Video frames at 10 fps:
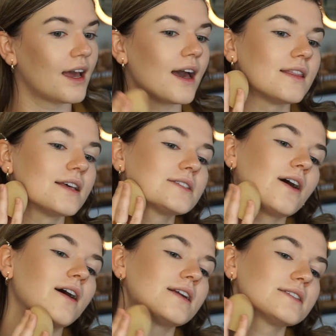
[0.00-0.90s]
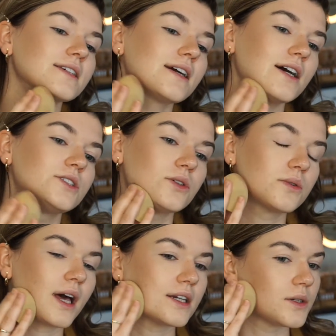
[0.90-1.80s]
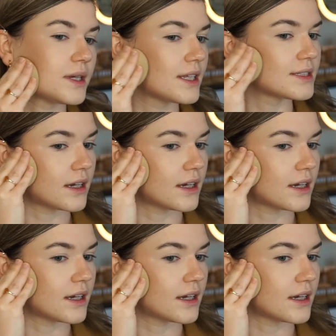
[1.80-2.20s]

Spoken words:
And this, honestly, I do like doing this